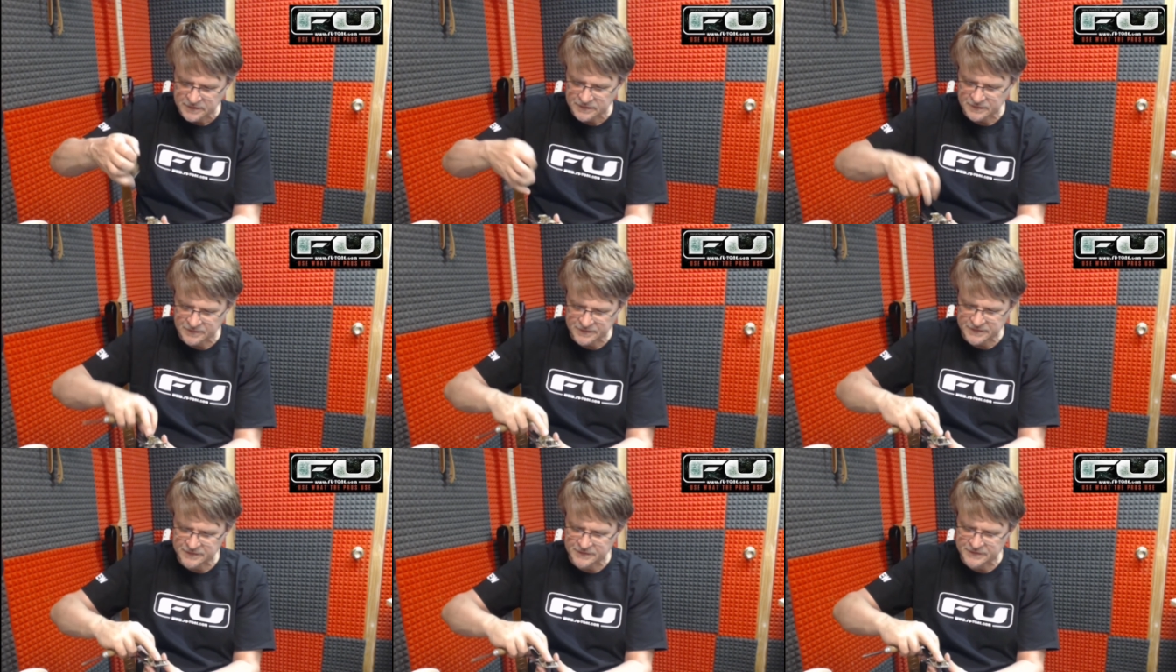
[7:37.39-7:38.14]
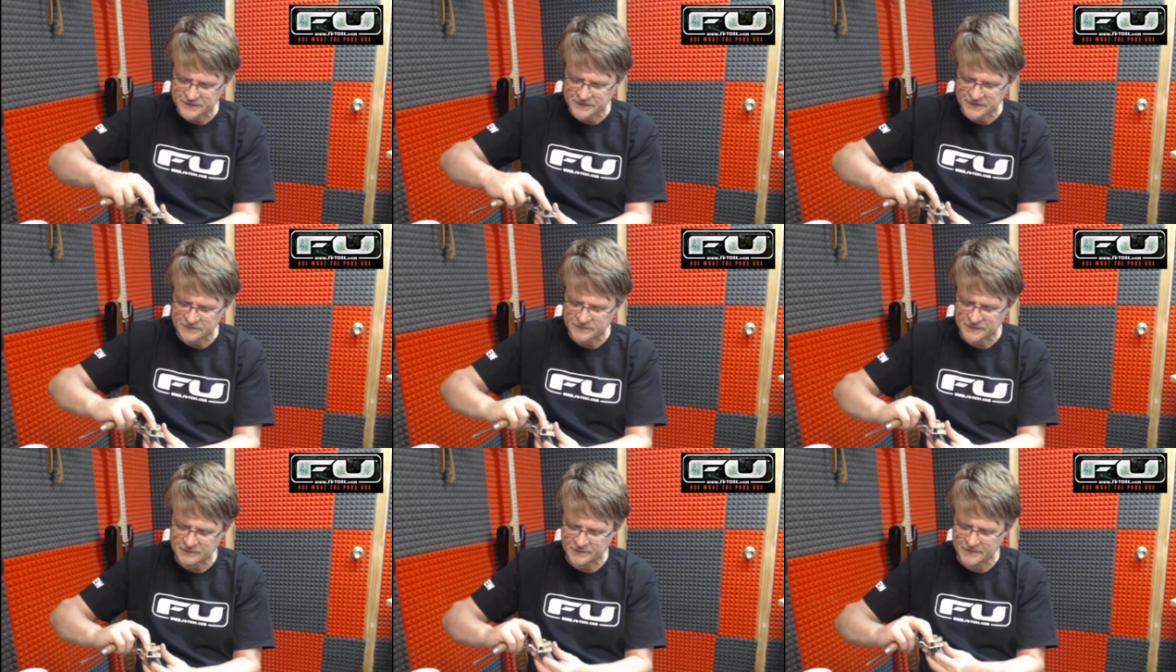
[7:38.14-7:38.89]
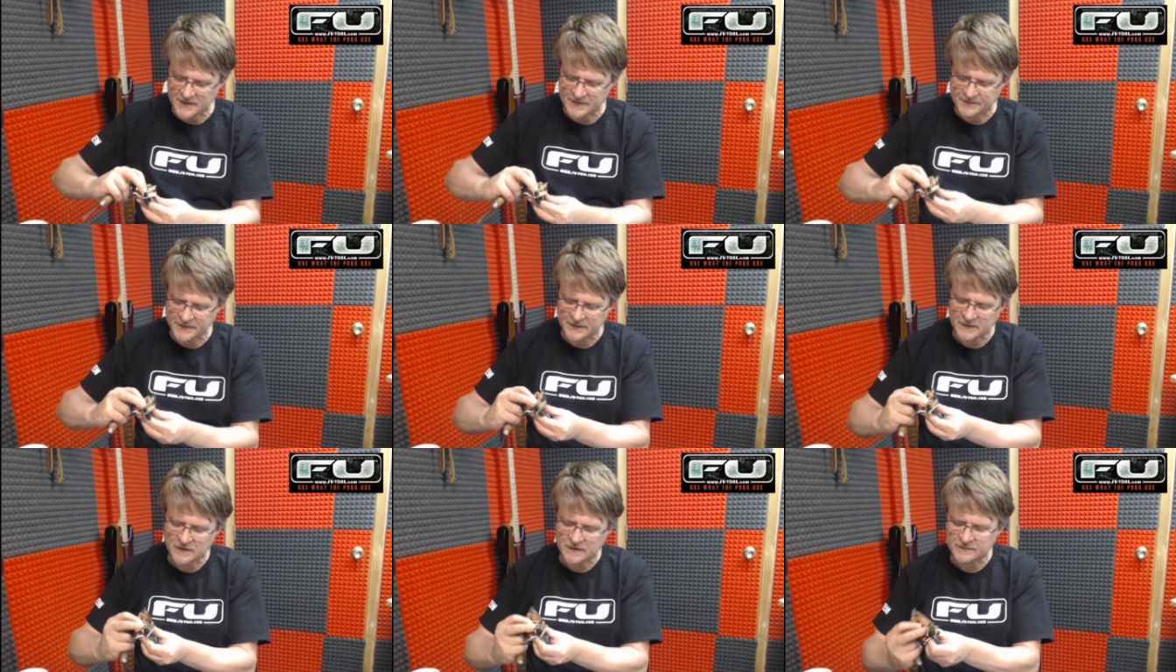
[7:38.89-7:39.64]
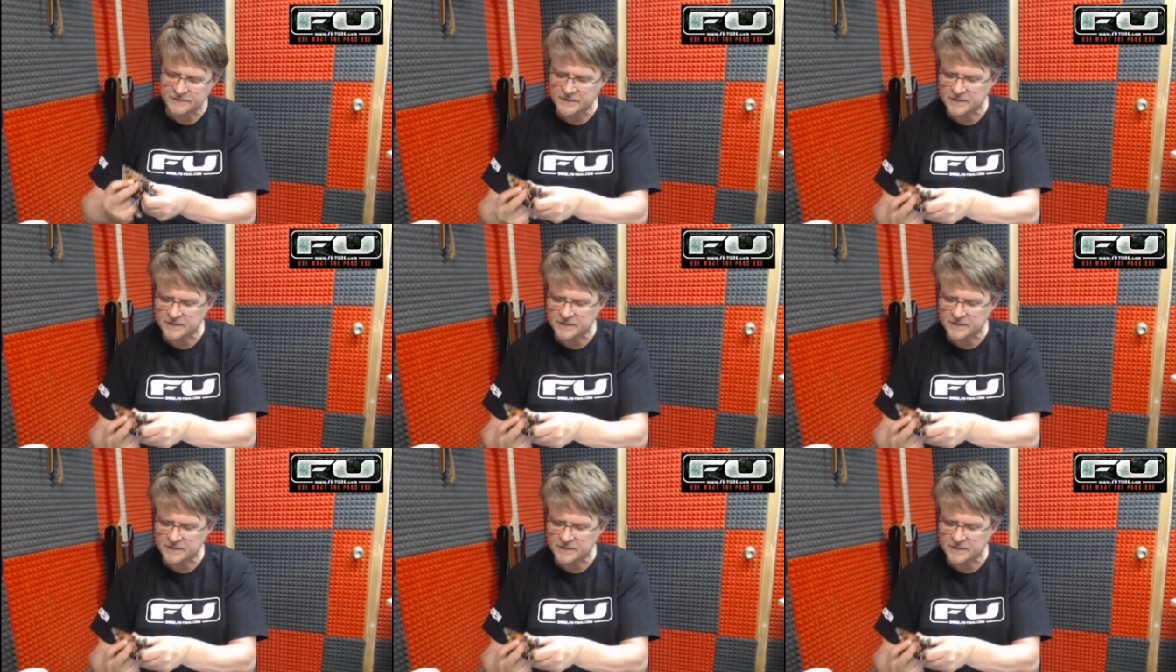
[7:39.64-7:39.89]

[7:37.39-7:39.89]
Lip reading: So what you do is you carefully will pop that off.